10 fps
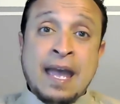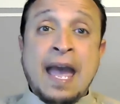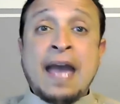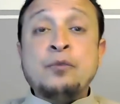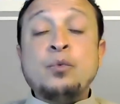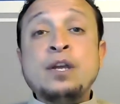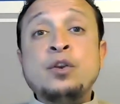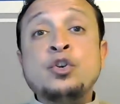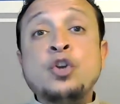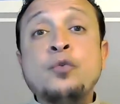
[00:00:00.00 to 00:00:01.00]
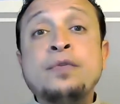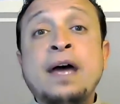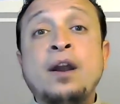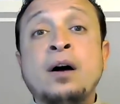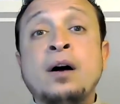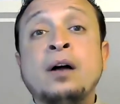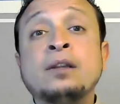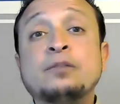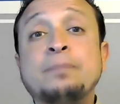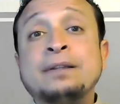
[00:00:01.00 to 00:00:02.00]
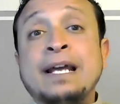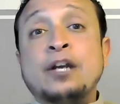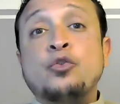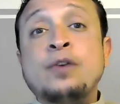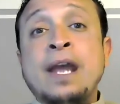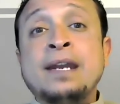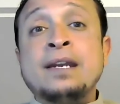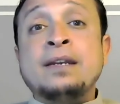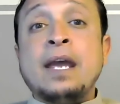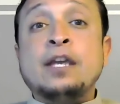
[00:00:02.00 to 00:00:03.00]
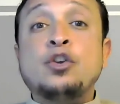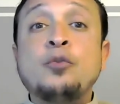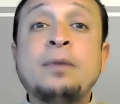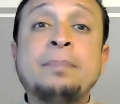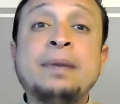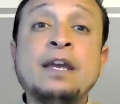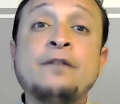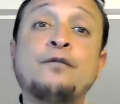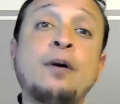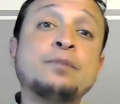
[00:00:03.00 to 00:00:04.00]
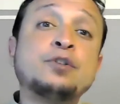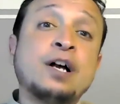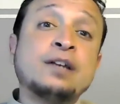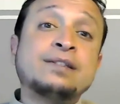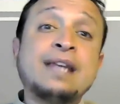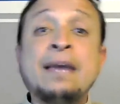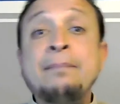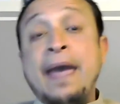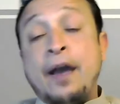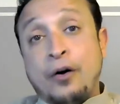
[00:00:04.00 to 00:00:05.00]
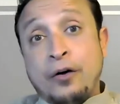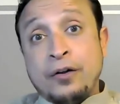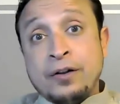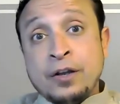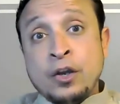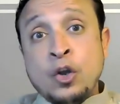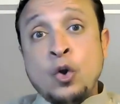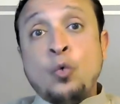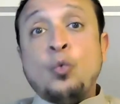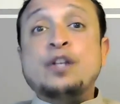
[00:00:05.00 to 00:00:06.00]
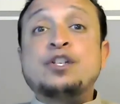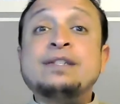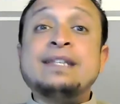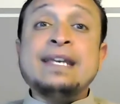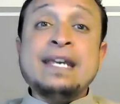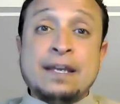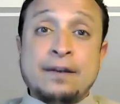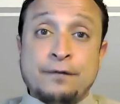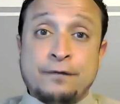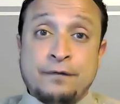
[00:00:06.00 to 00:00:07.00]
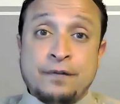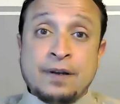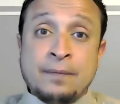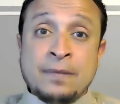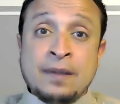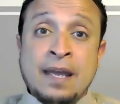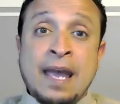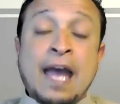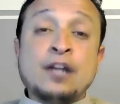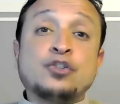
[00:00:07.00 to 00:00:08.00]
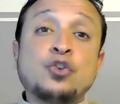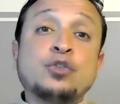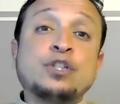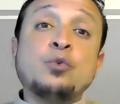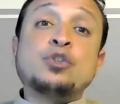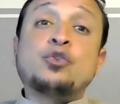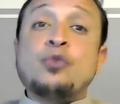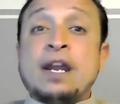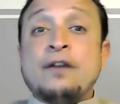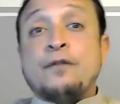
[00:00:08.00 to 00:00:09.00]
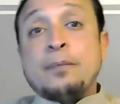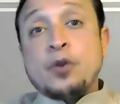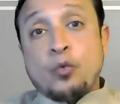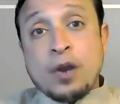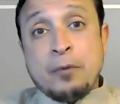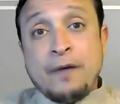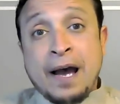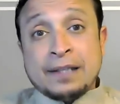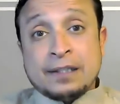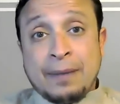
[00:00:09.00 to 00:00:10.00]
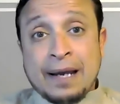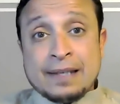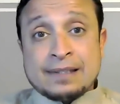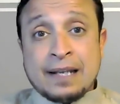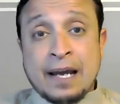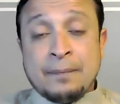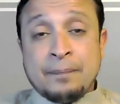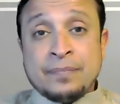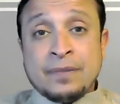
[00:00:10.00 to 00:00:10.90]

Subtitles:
And we know that Allah subhanahu wa ta'ala created a human being from just a male, which is Eve. And so she was created from the rib of Adam alayhi salam.